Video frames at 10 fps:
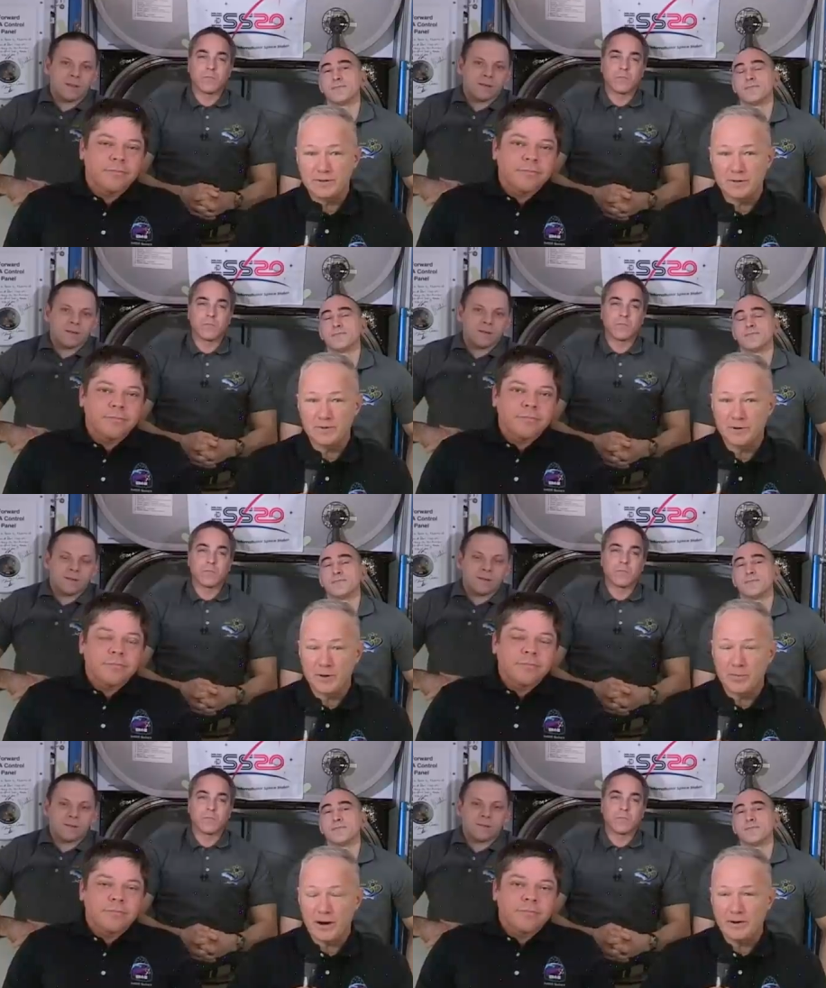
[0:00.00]
Speaker 1: So, very
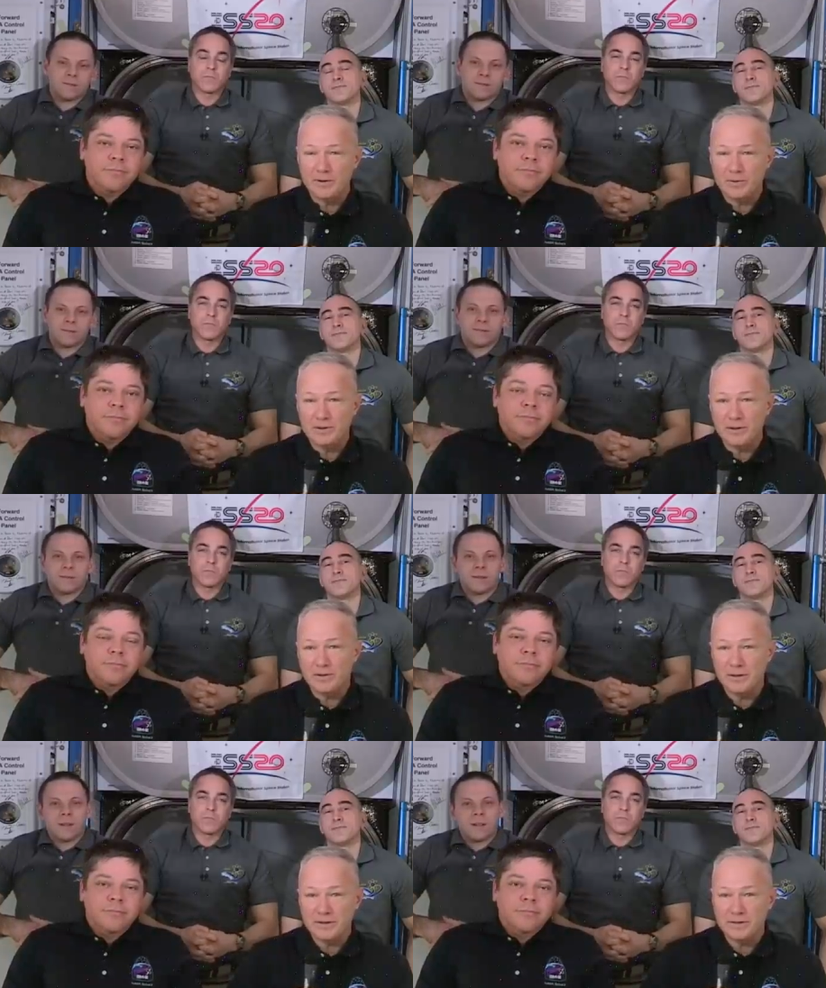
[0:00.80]
proud to
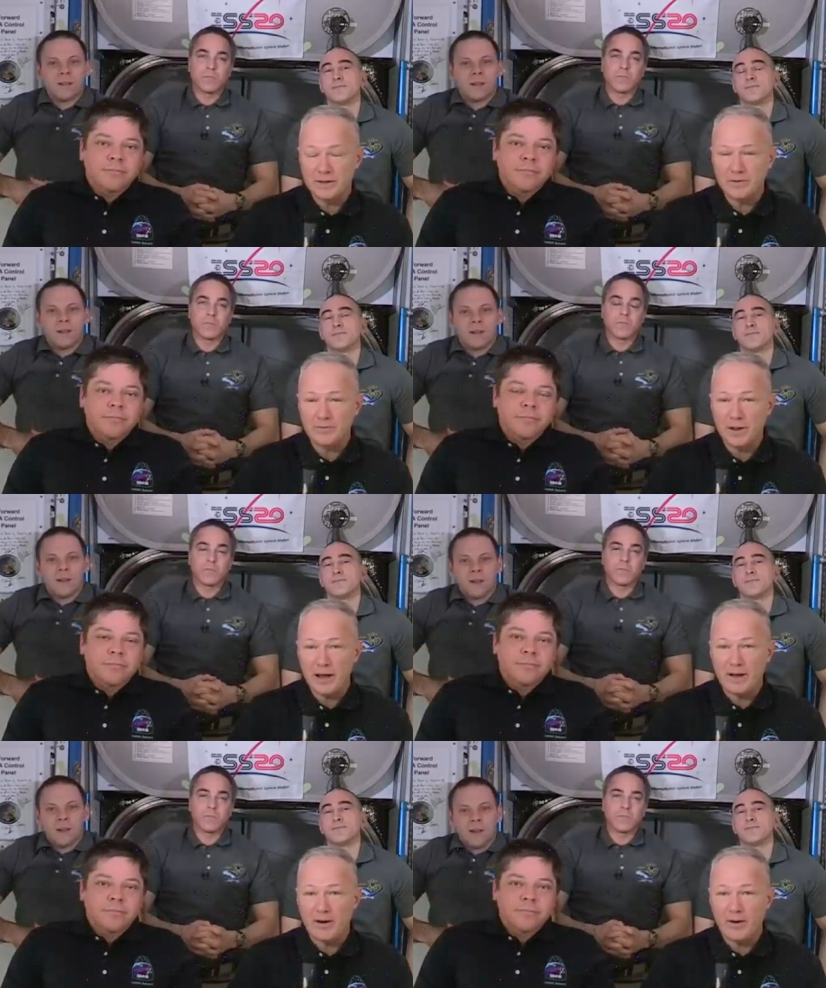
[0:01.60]
return this uh,
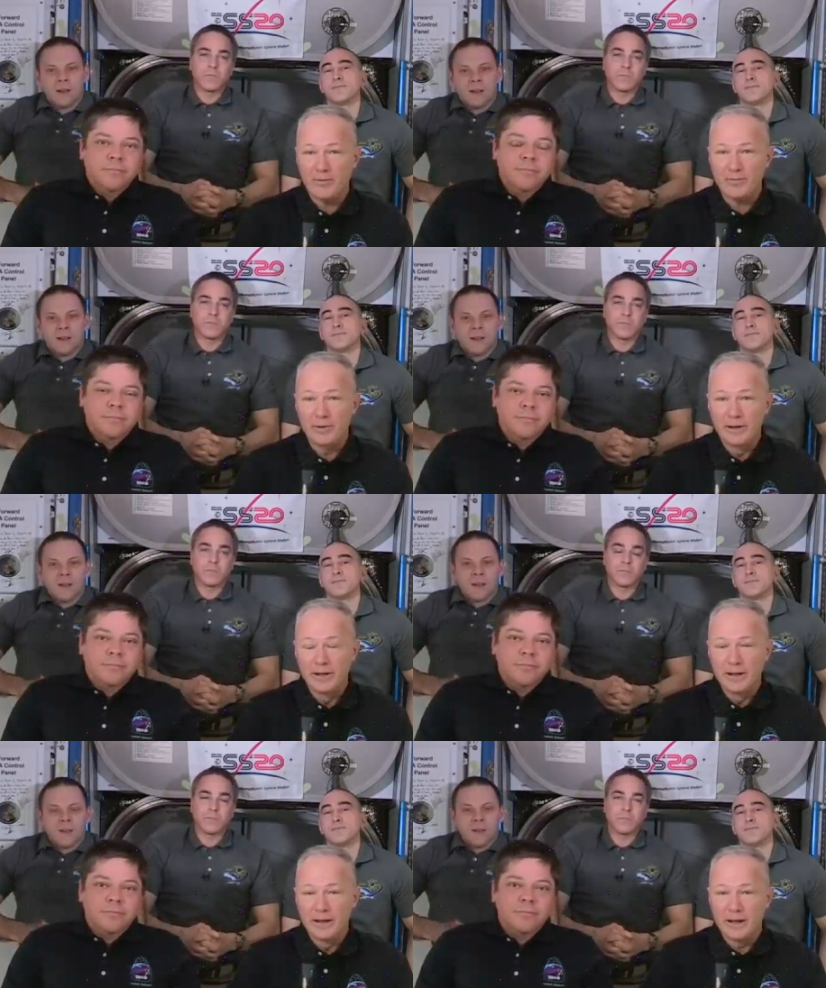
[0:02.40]
flag home
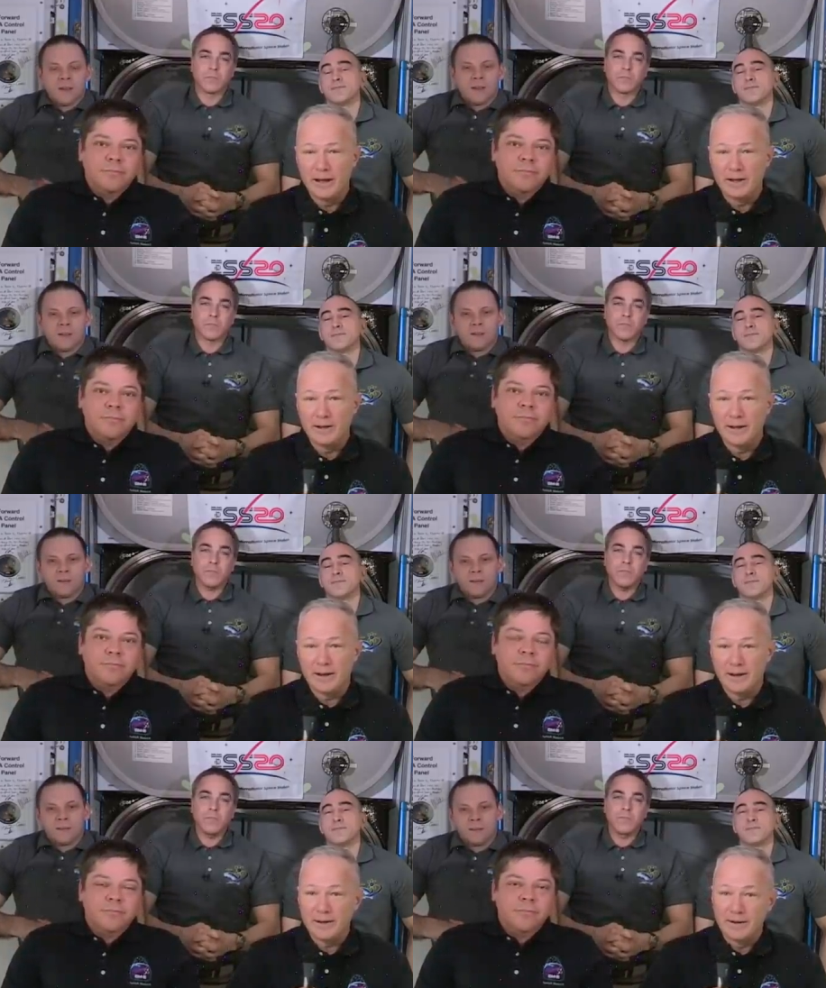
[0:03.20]
and
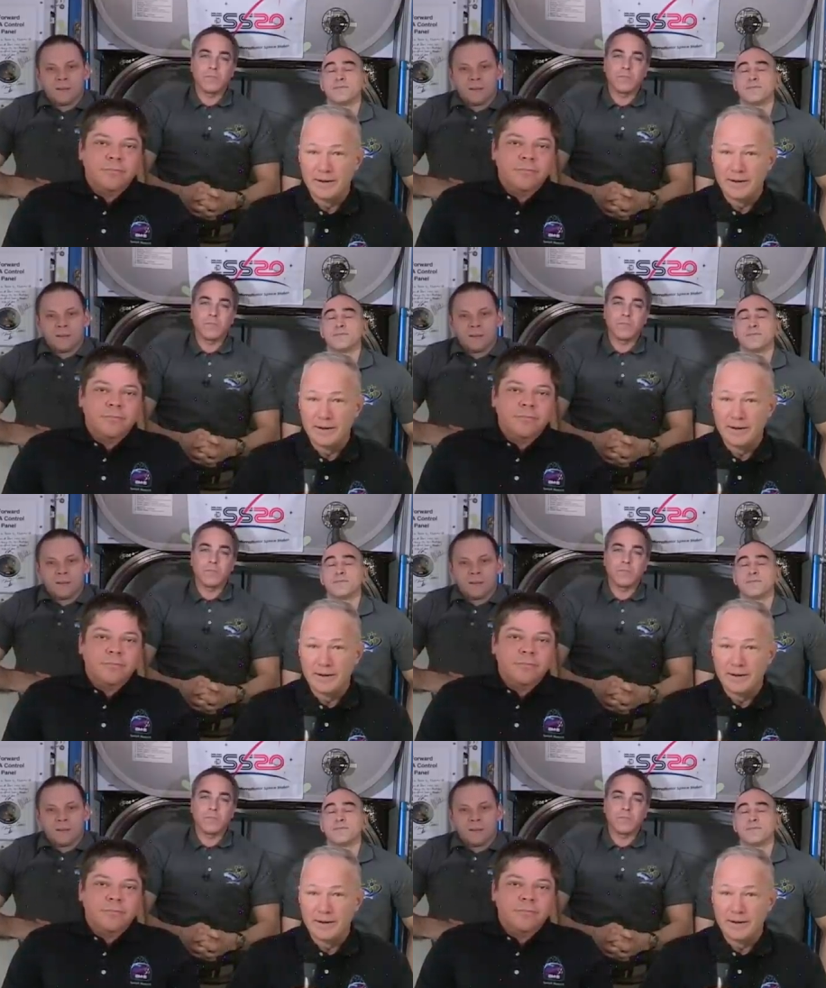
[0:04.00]
uh,